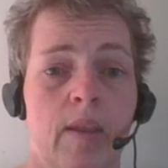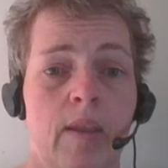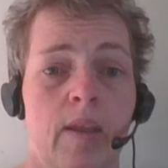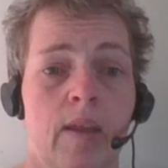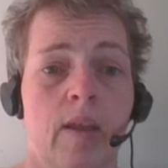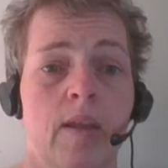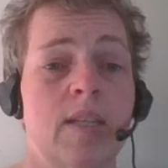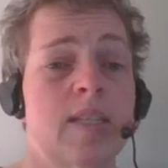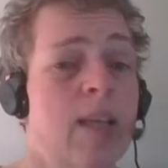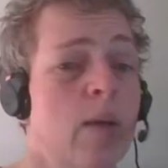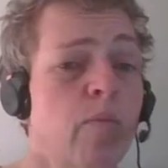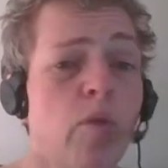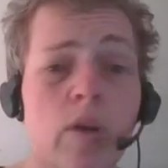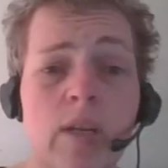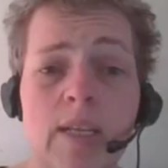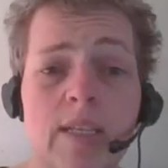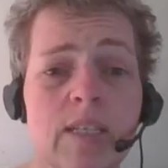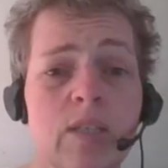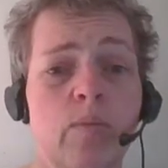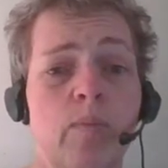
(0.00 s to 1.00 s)
Someone
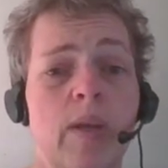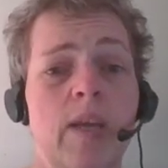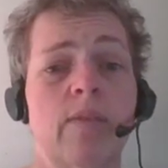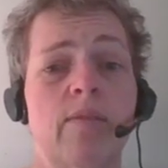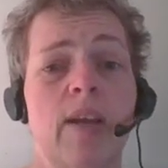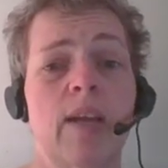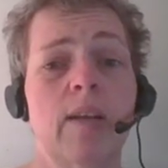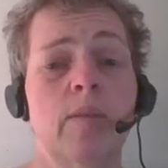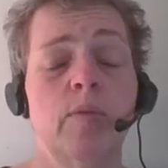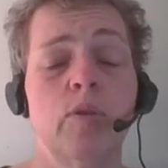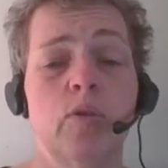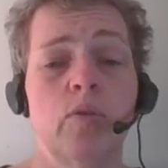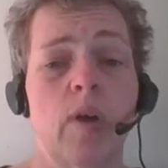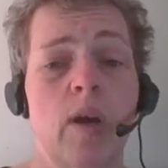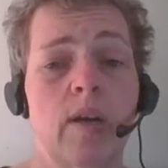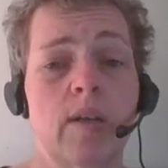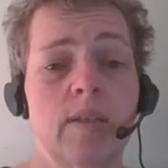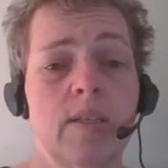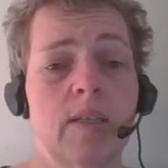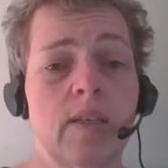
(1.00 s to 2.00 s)
needs to be available to
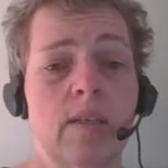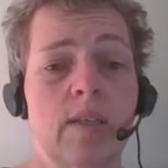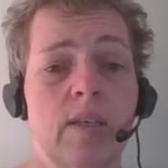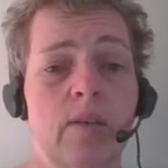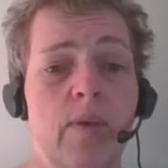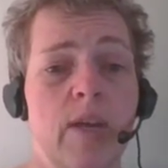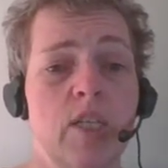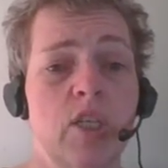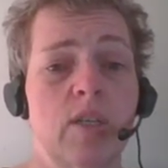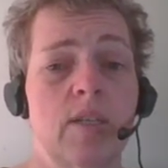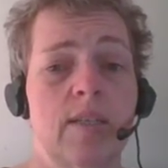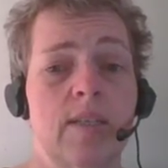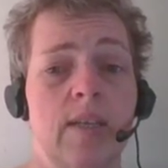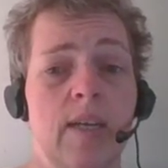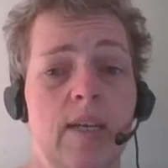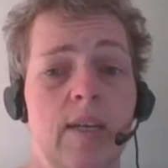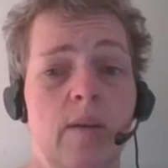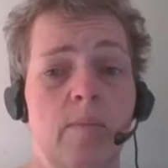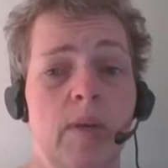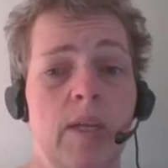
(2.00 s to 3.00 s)
answer the questions that
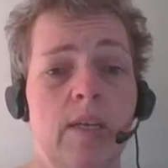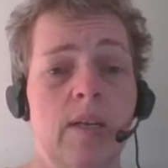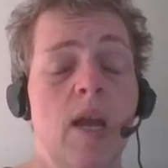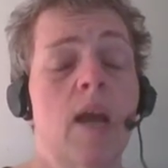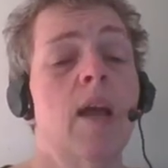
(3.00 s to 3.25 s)
come in,